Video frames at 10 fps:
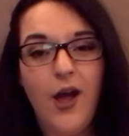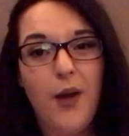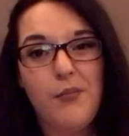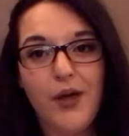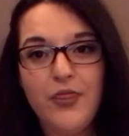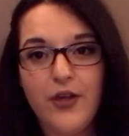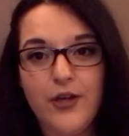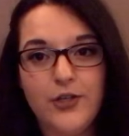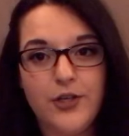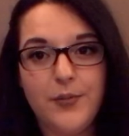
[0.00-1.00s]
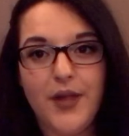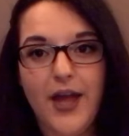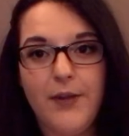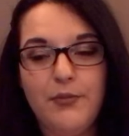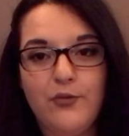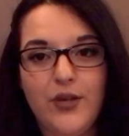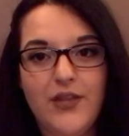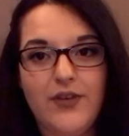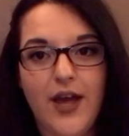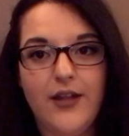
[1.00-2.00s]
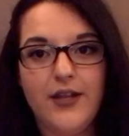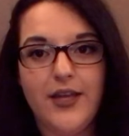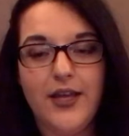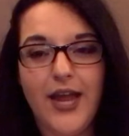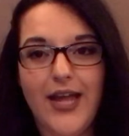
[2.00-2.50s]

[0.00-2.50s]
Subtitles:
a month under applied before they've gotten it,